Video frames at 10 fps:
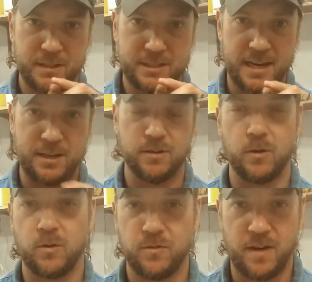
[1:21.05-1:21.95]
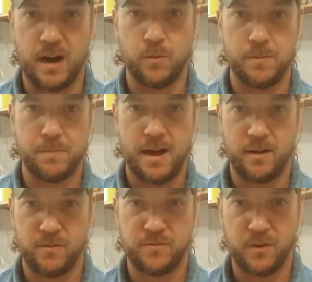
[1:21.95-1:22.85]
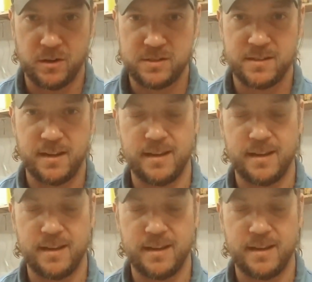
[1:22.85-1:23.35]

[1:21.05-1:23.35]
check your local firewood pile first